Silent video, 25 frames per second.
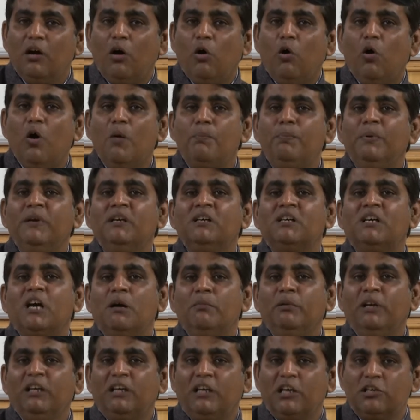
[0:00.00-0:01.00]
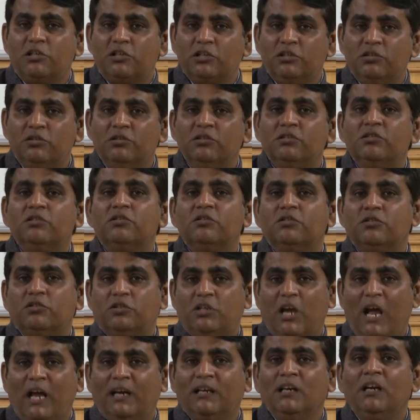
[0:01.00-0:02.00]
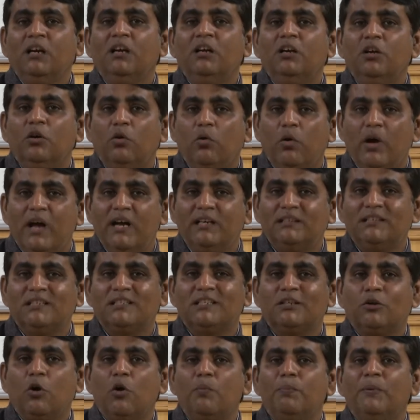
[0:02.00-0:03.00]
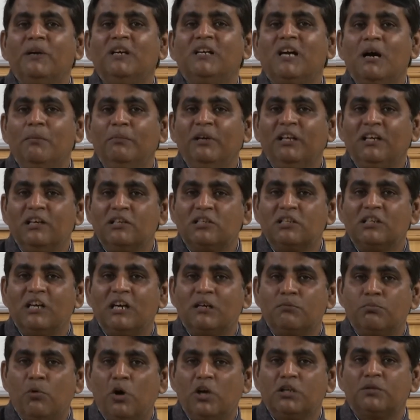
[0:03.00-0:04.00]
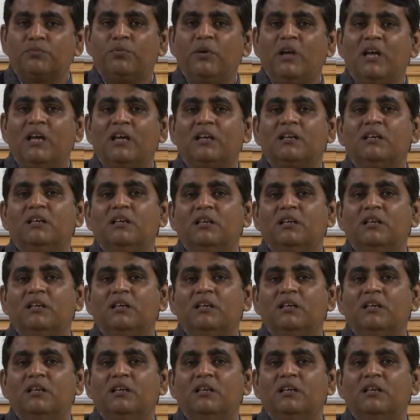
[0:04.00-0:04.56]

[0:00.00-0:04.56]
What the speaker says: open communication channel, where there is an open communication atmosphere,